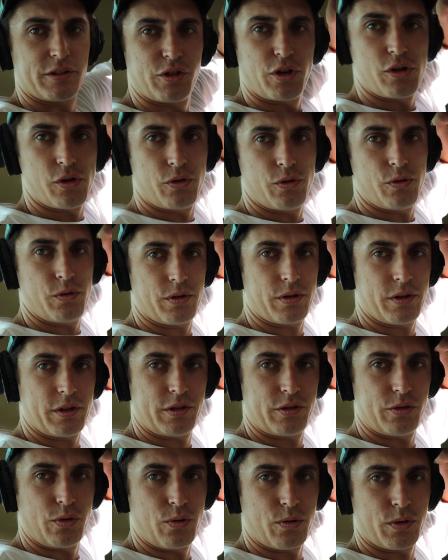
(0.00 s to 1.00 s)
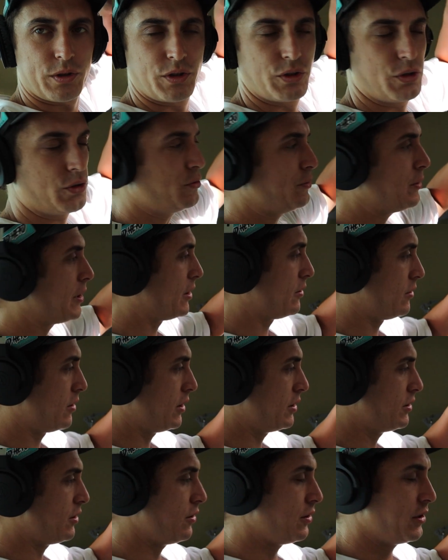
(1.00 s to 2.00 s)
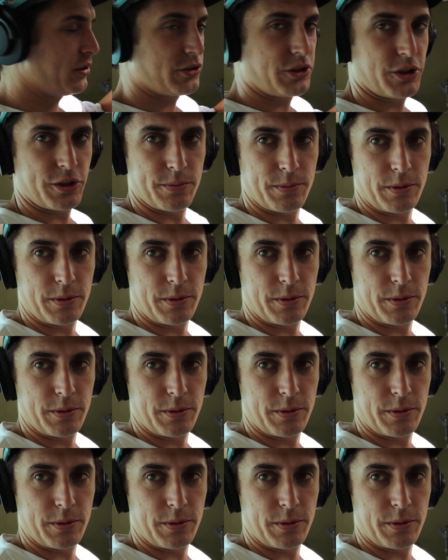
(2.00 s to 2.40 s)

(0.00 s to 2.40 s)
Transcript: to the Taurus tool belt. I don't actually